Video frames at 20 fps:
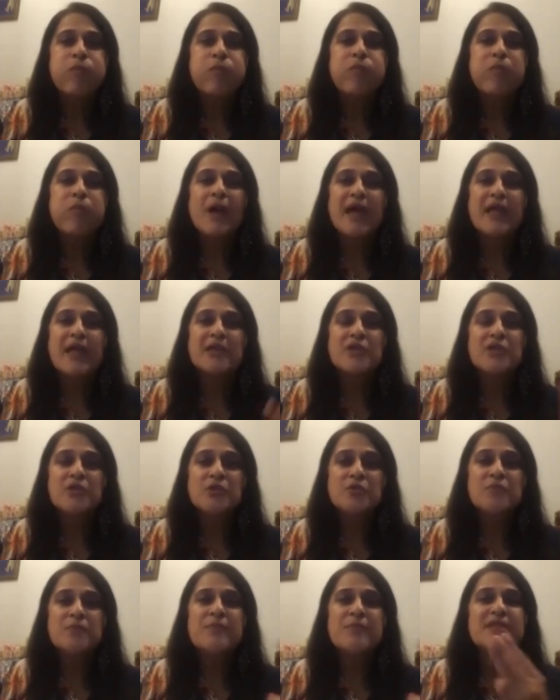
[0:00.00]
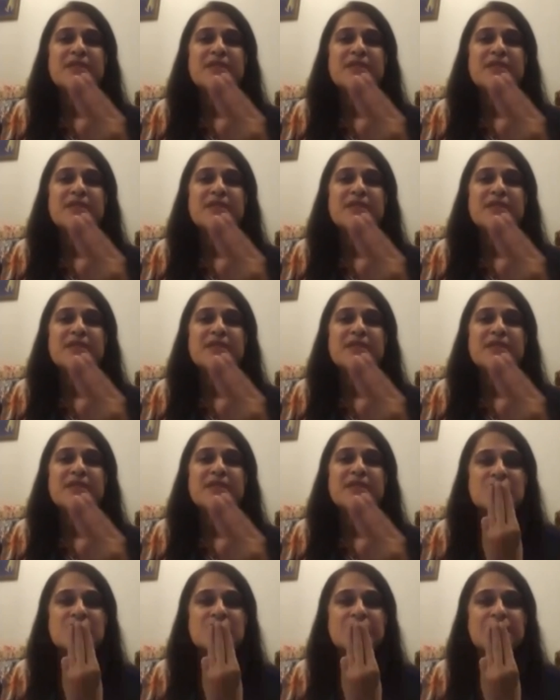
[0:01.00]
And you place your fingers on
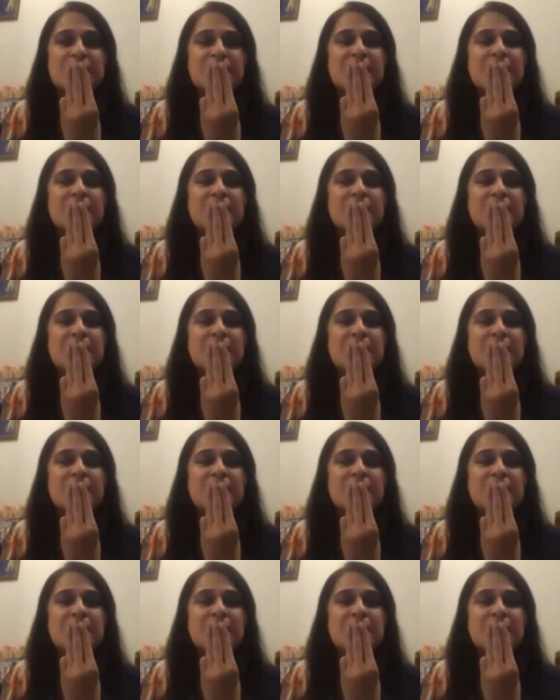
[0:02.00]
their mouth.